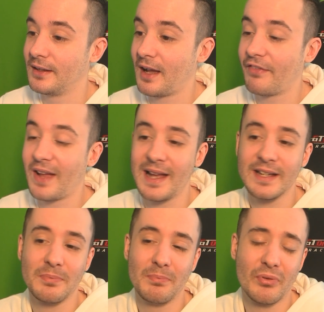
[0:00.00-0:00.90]
I've had
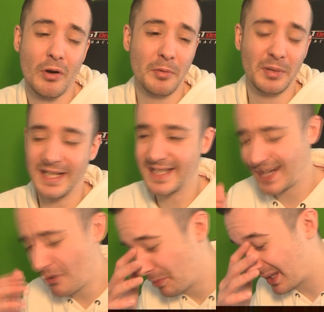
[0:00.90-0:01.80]
probably
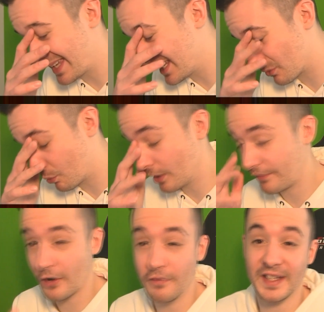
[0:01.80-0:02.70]
two players worth
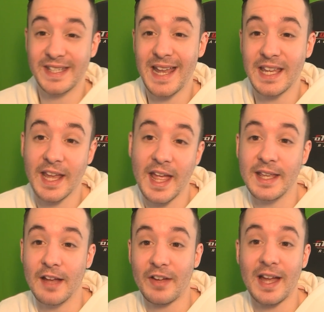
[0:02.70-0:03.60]
over
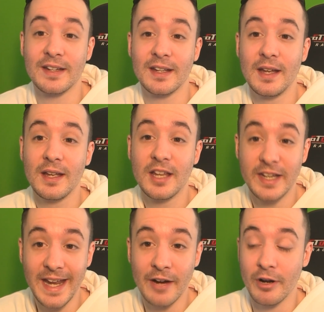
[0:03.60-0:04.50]
10k. I've had
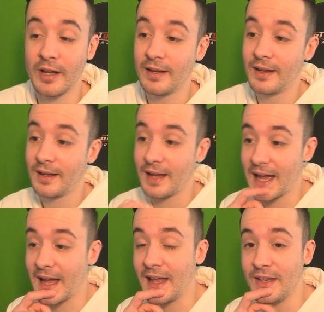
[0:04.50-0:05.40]
Khedira
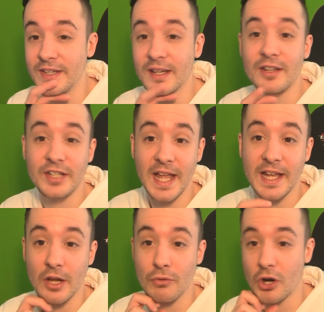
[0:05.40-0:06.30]
and
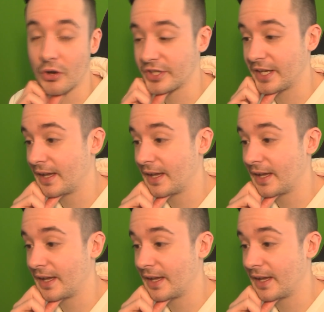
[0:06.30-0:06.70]
Diego Costa.